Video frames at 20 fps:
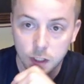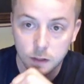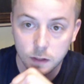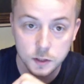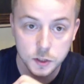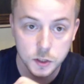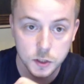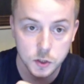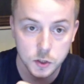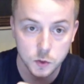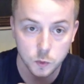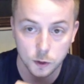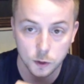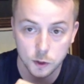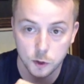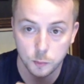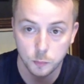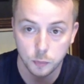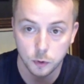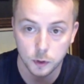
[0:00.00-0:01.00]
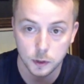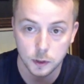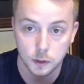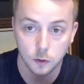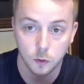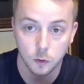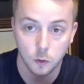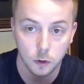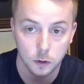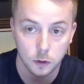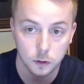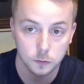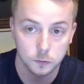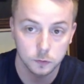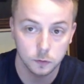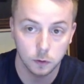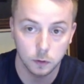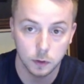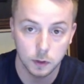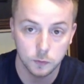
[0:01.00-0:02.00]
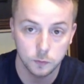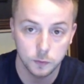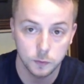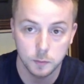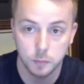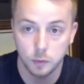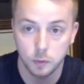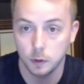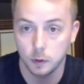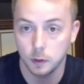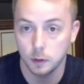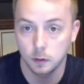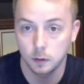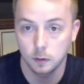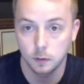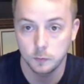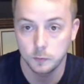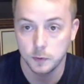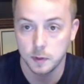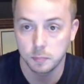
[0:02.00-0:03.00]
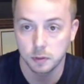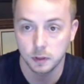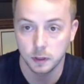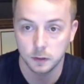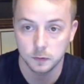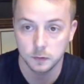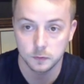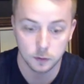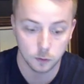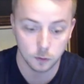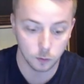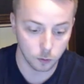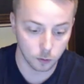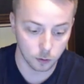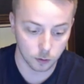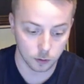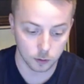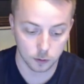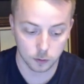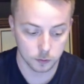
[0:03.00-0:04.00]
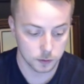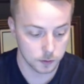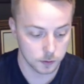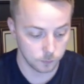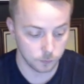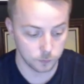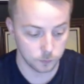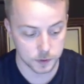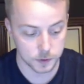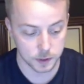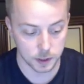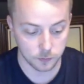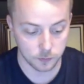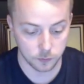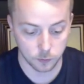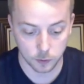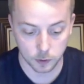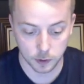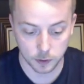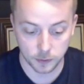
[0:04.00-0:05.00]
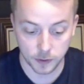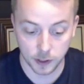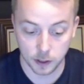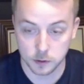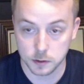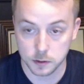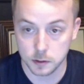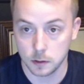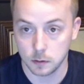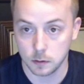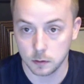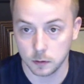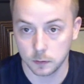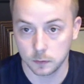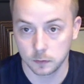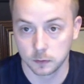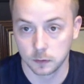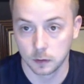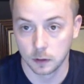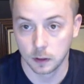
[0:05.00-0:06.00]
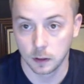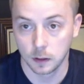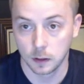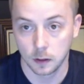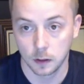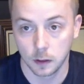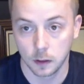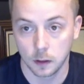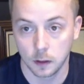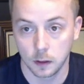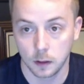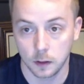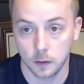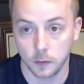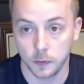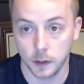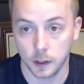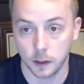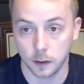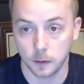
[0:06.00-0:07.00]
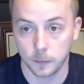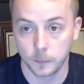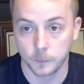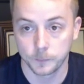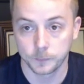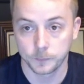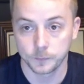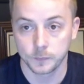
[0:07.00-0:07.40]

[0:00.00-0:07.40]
this is where you put your order. So if we placed an order, say for 1,000 units, there,